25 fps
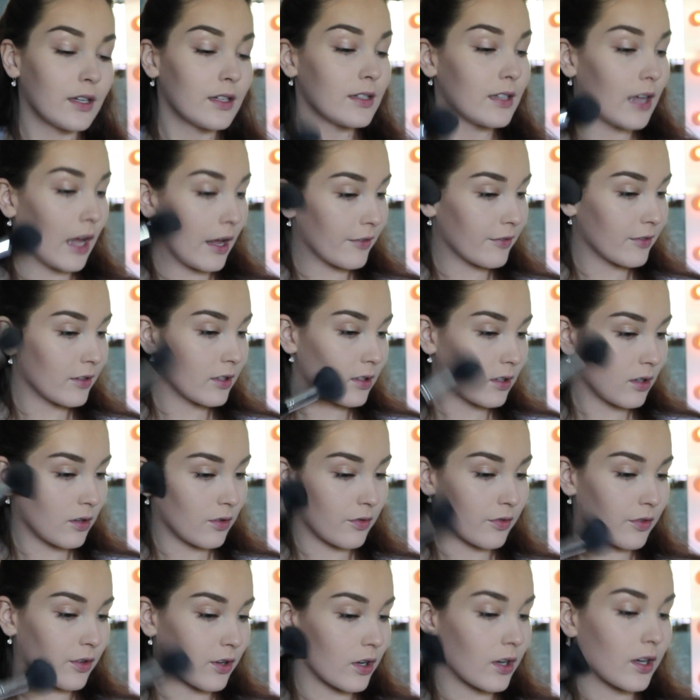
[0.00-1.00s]
definitely
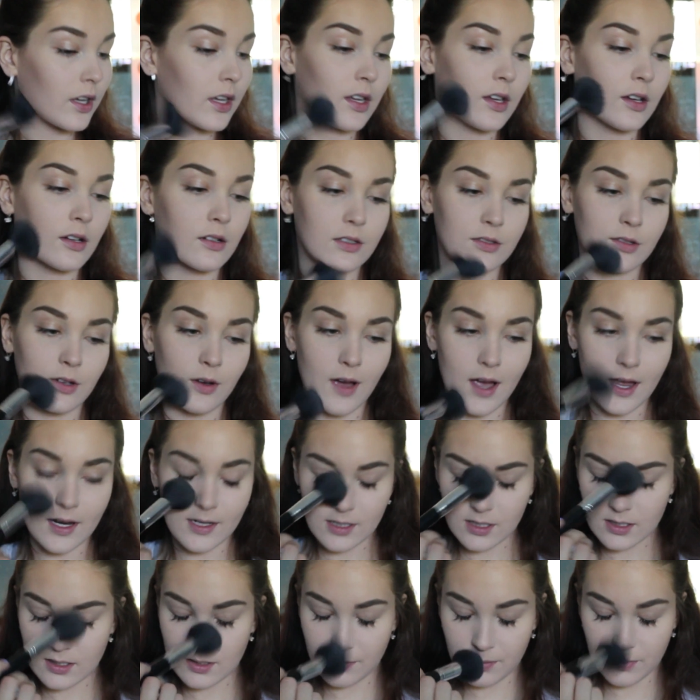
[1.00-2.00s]
over a year. So I
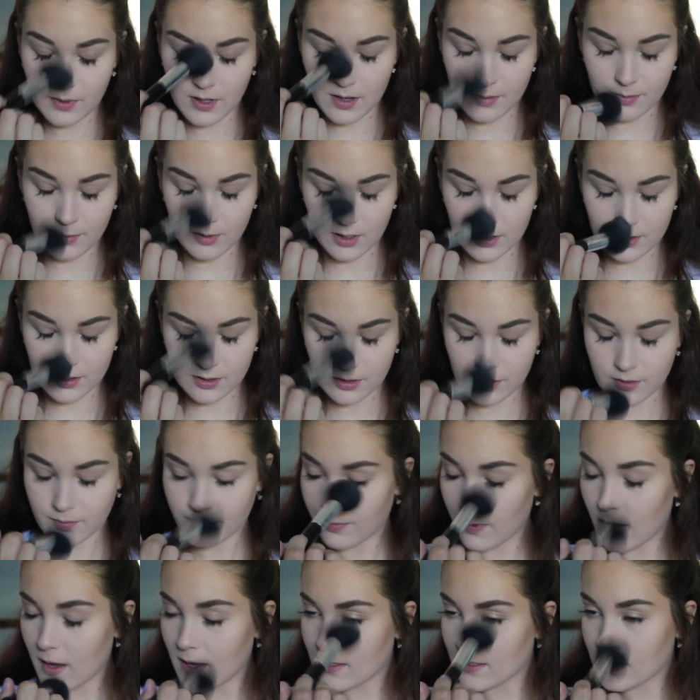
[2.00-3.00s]
just apply bronzer to
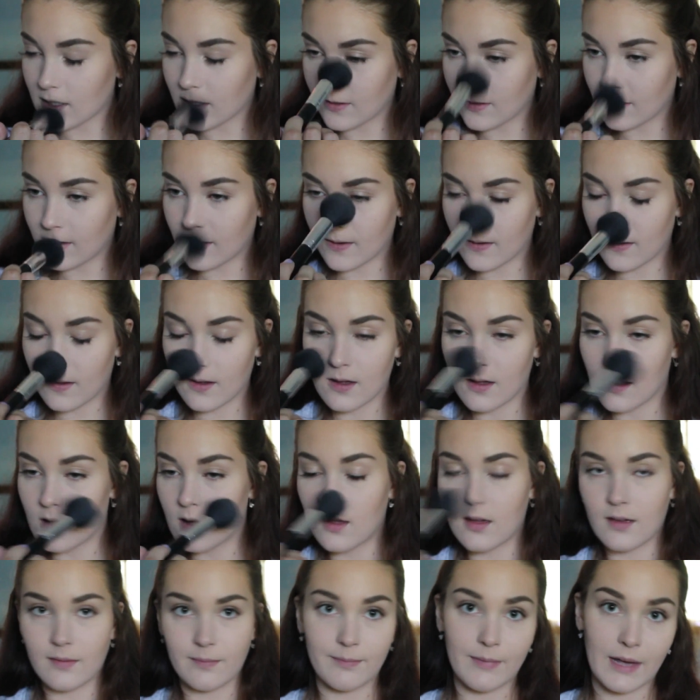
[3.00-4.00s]
basically
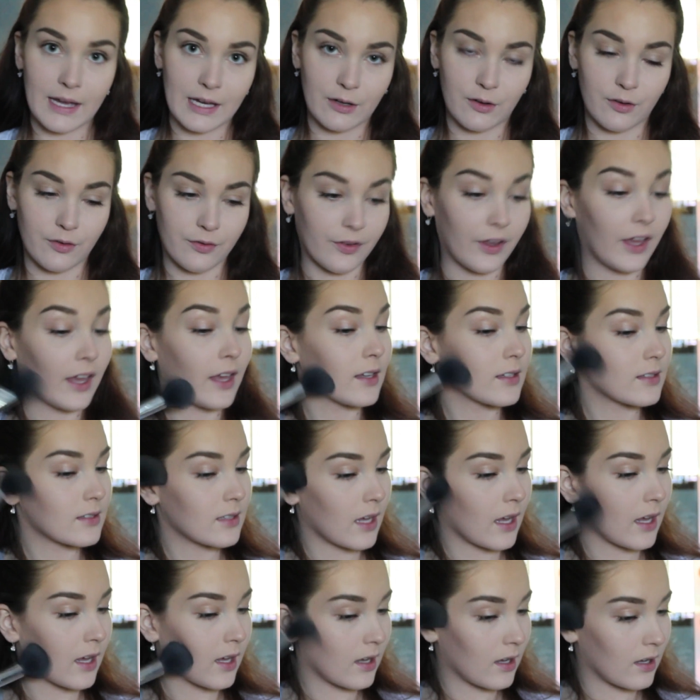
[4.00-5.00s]
my whole face,
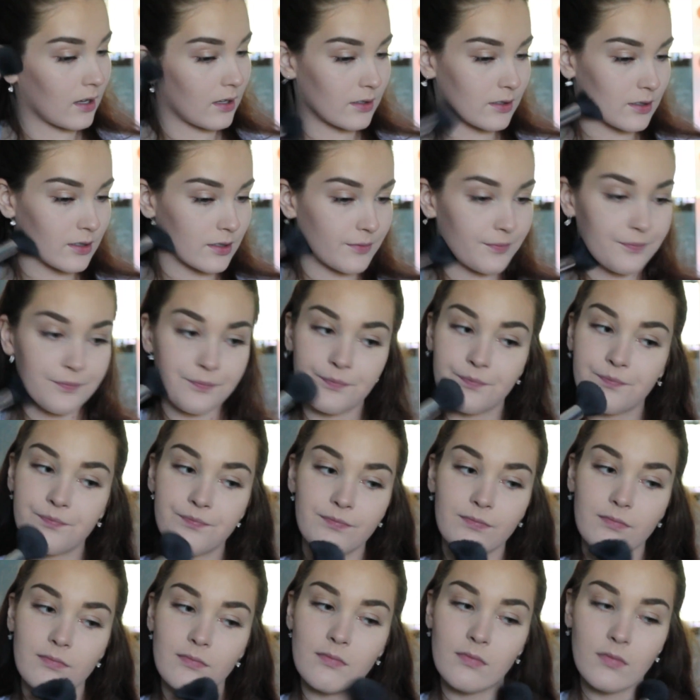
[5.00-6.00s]
and
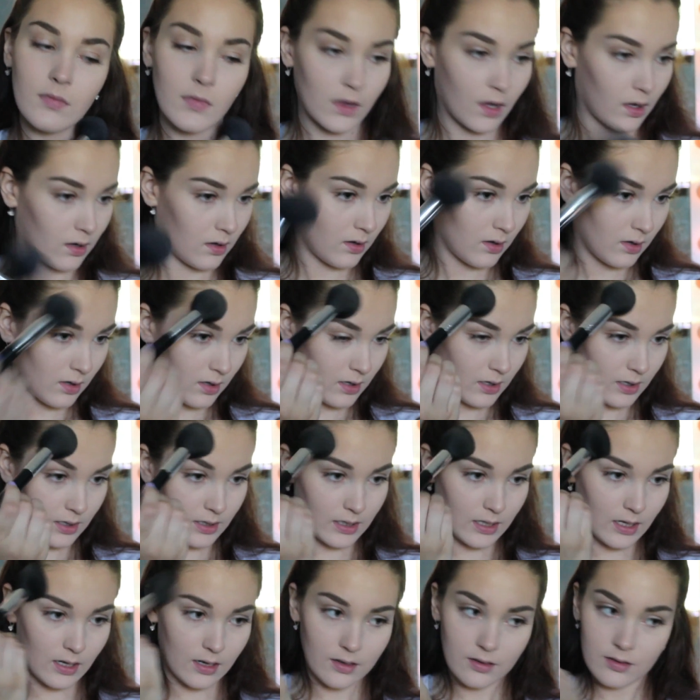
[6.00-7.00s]

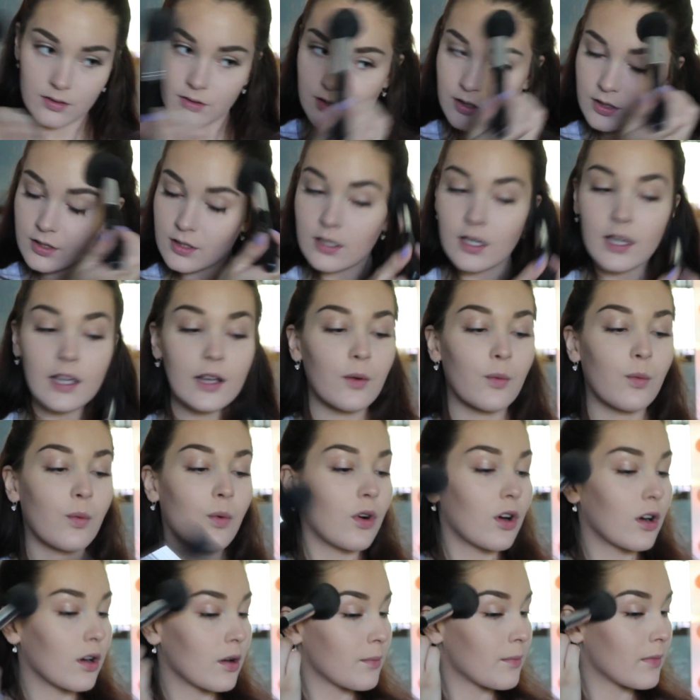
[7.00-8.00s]
yeah, just to like
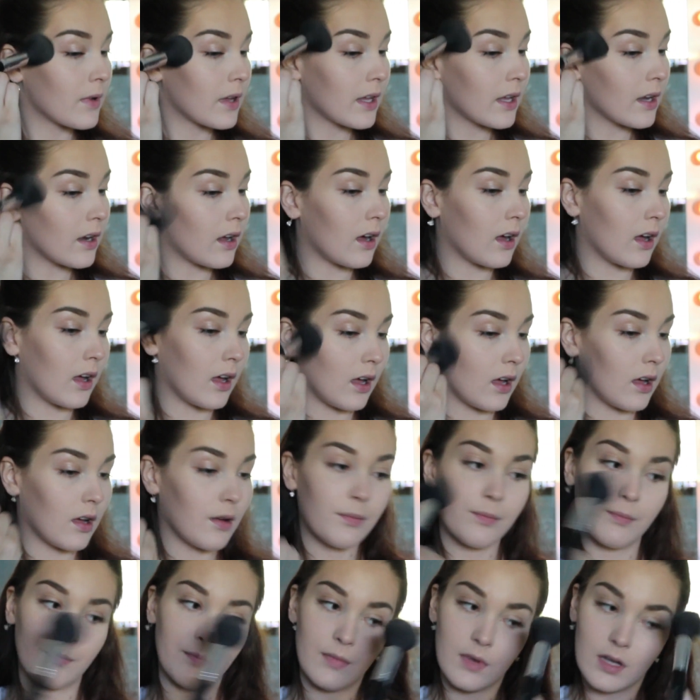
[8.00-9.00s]
warm it
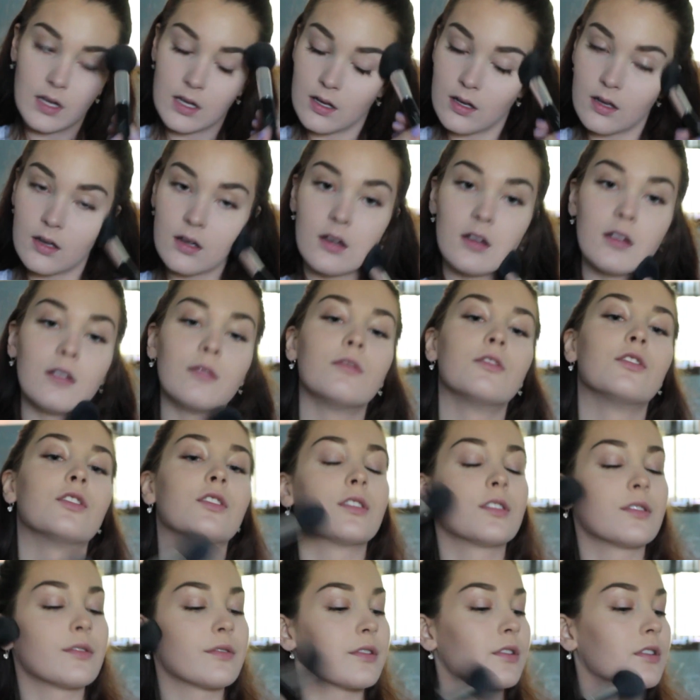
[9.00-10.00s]
up,
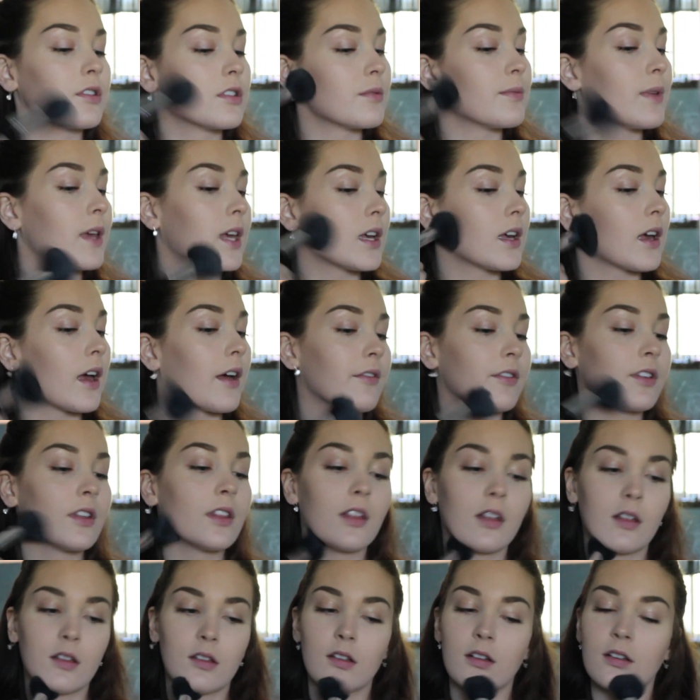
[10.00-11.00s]
just to make
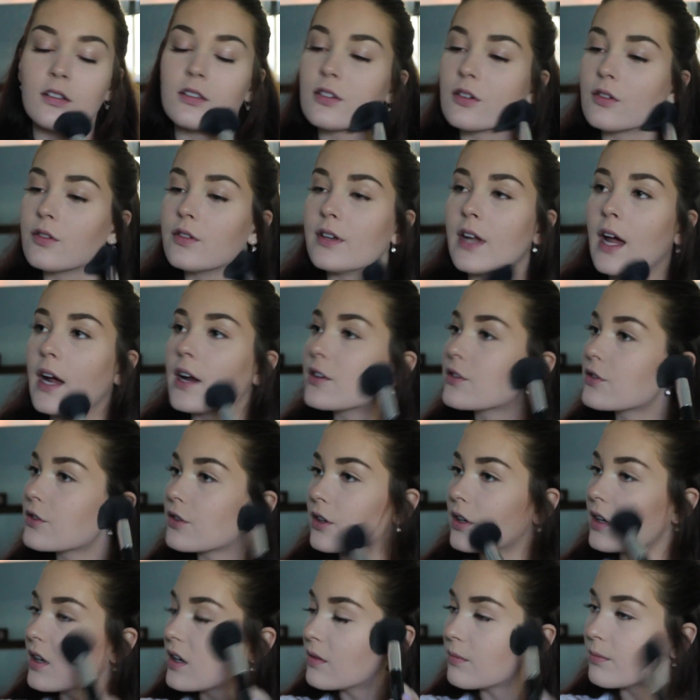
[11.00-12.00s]
everything look so
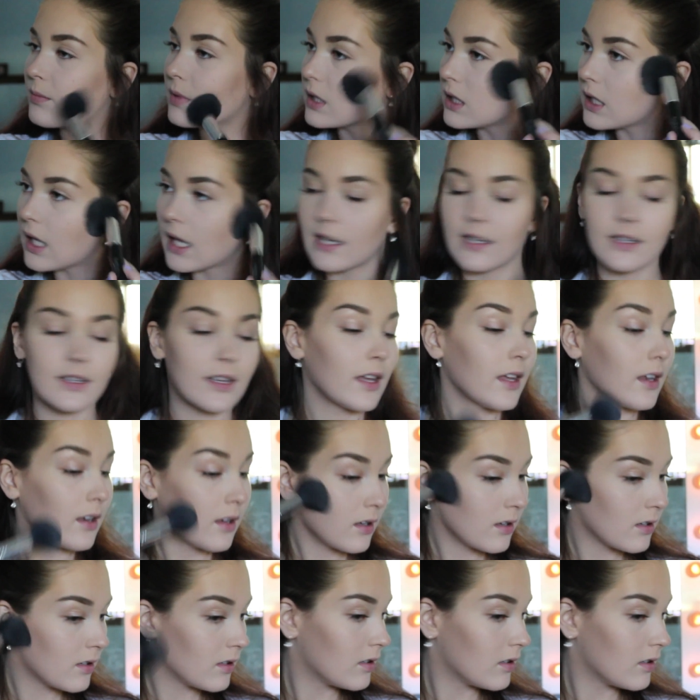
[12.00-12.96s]
natural and blended.